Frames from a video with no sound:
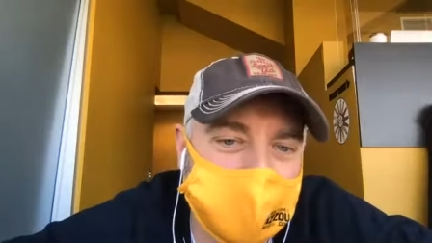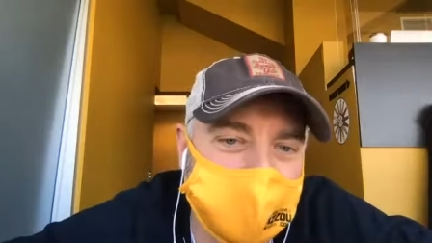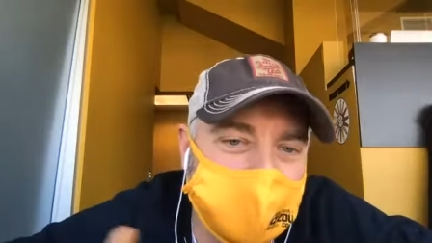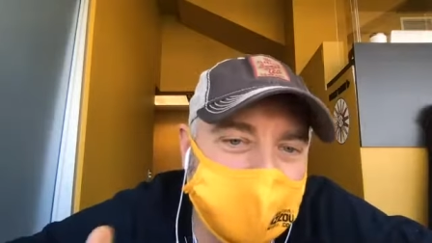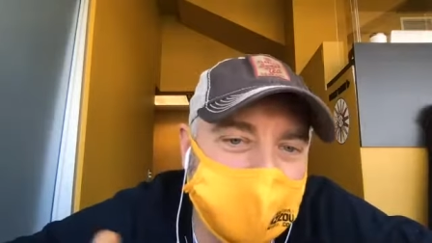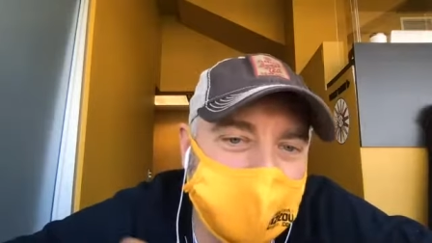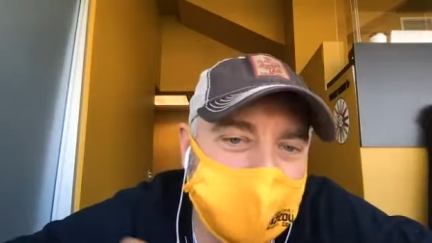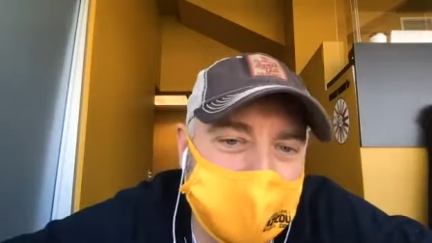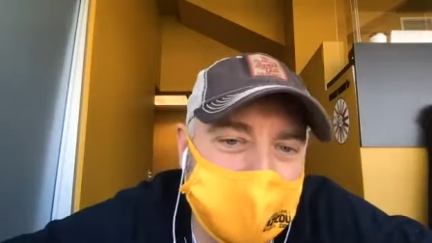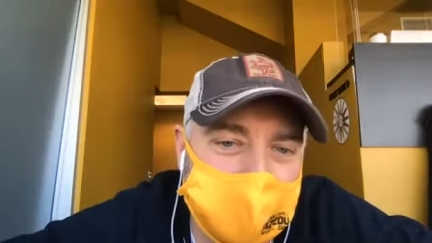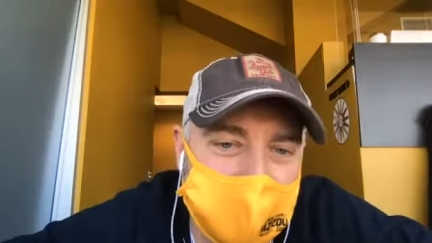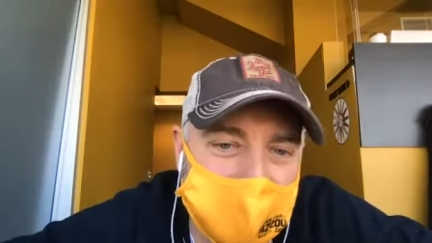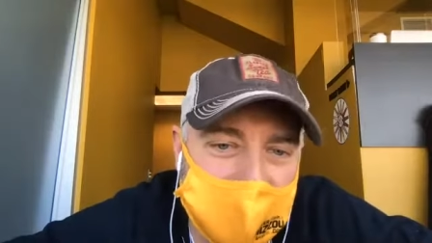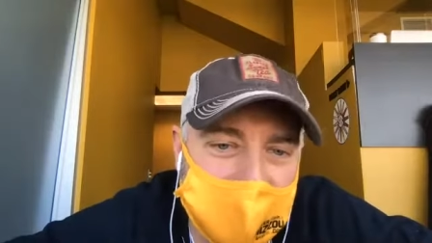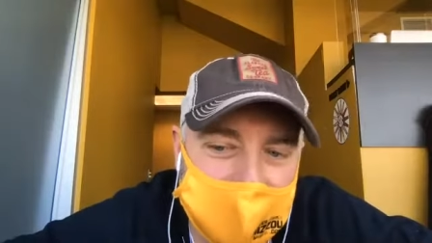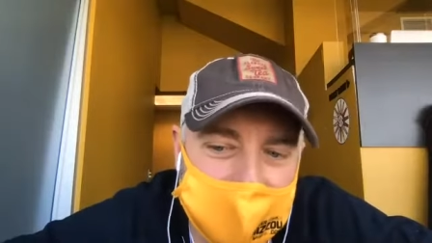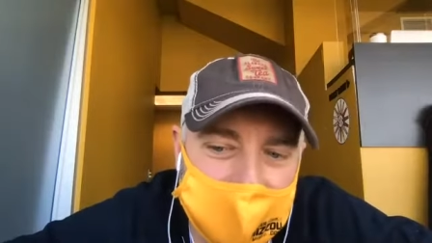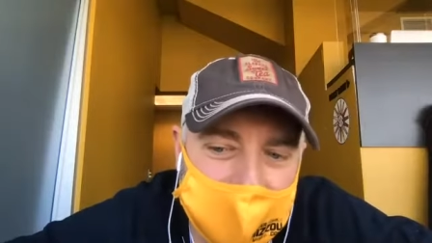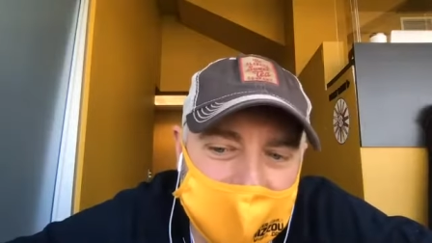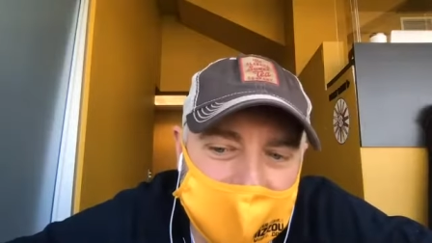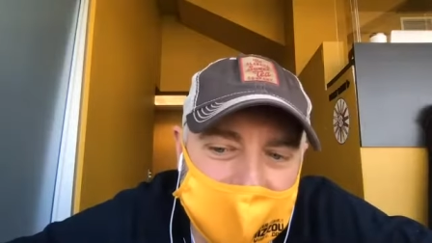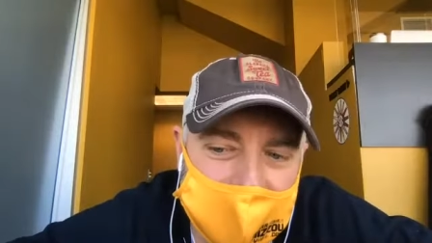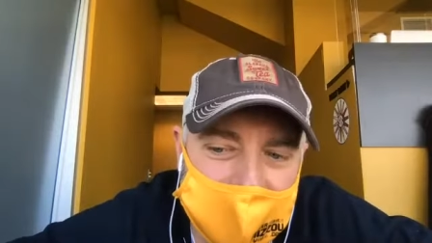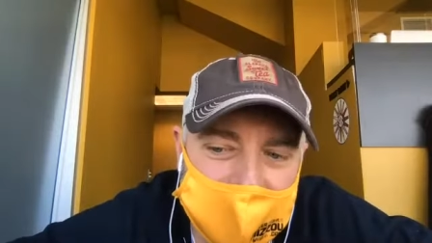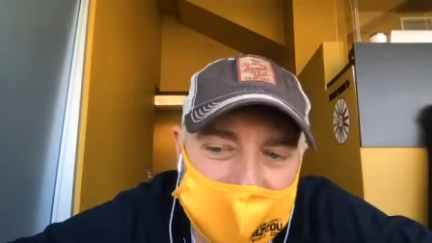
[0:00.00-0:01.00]
not be able
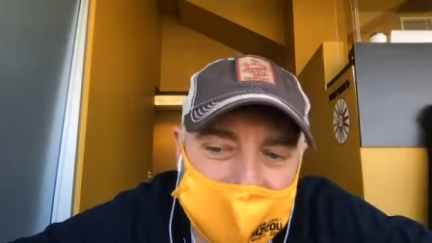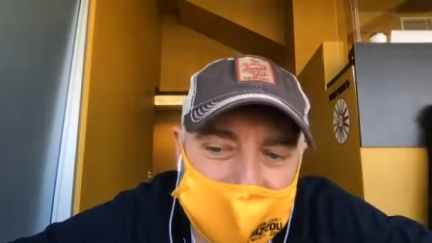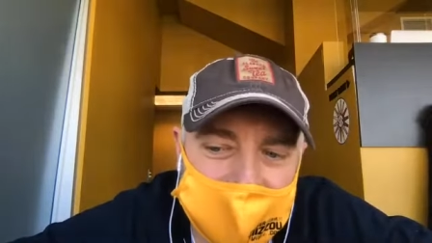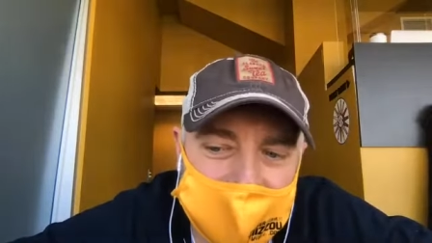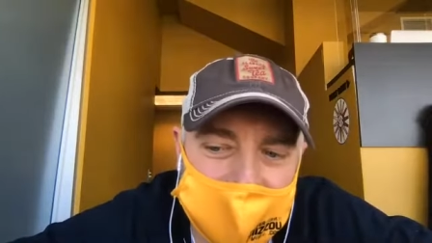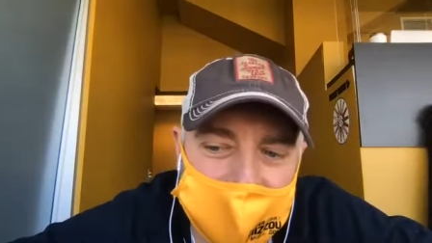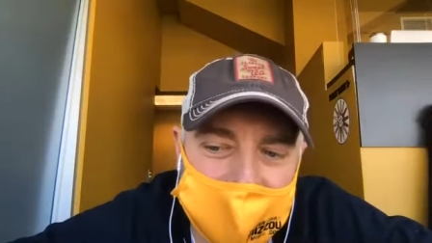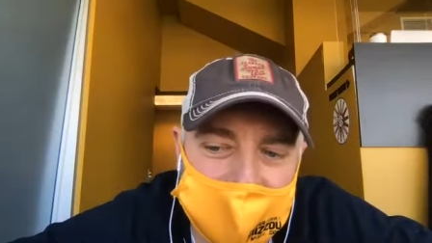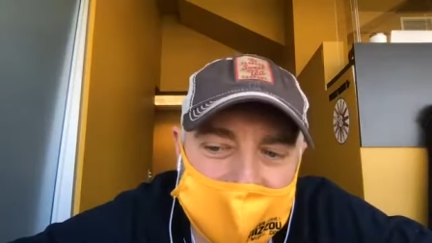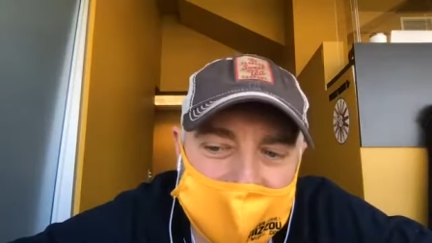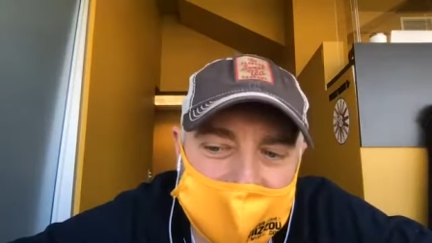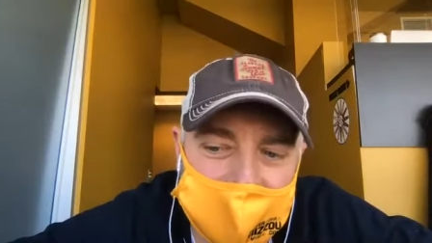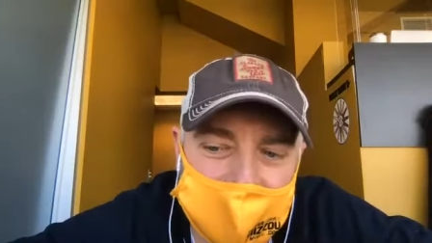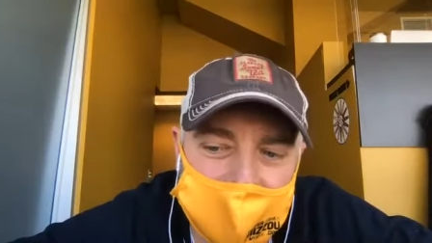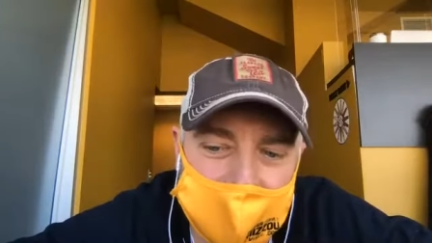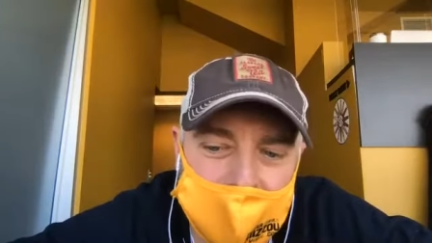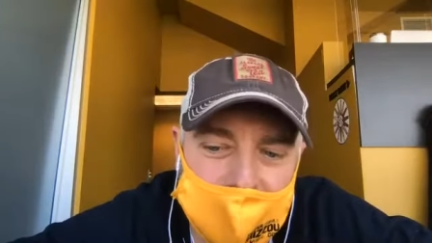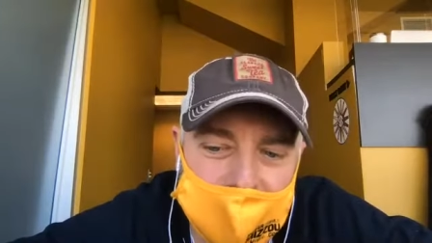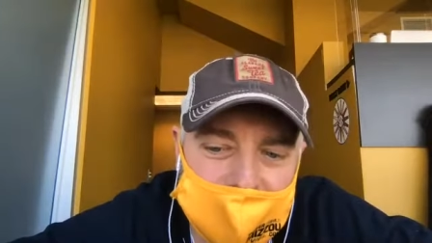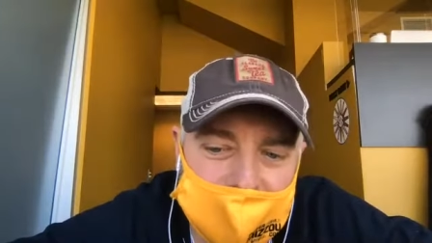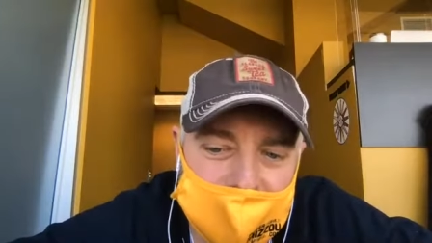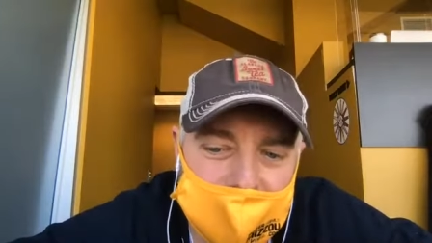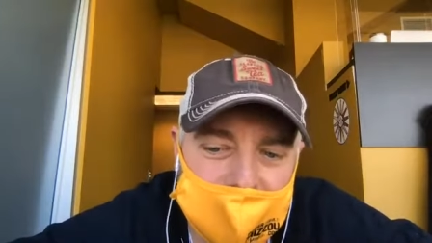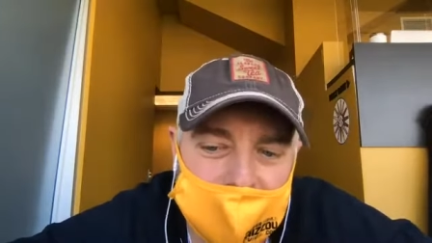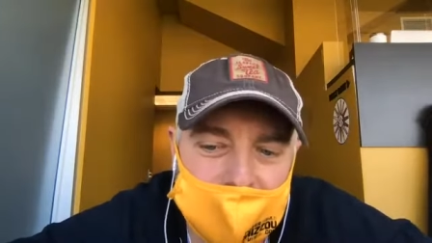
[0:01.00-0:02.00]
to
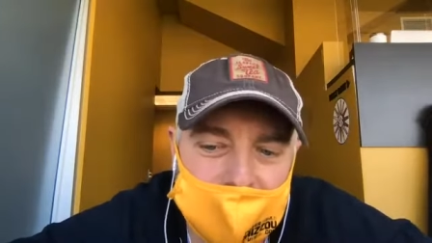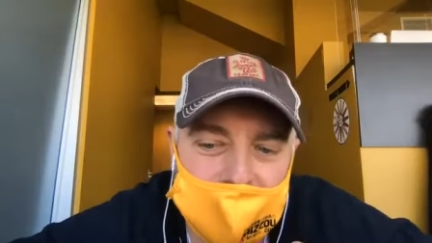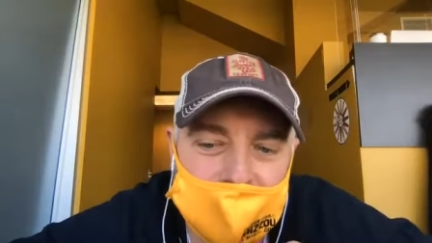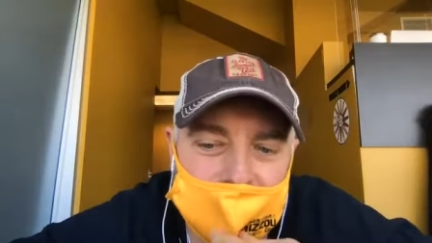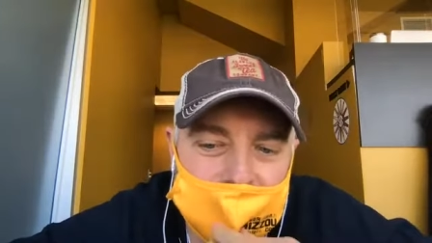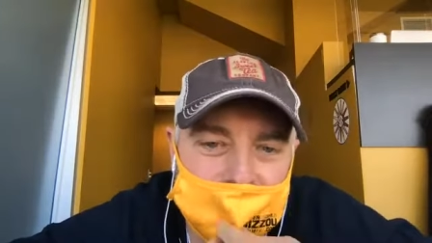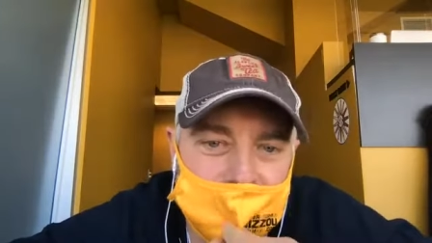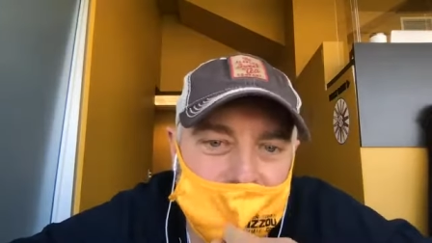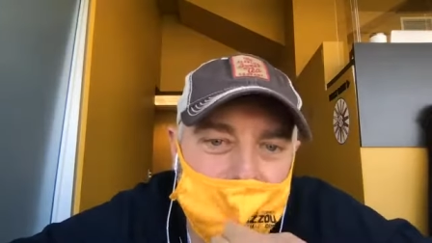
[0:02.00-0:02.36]
break the run up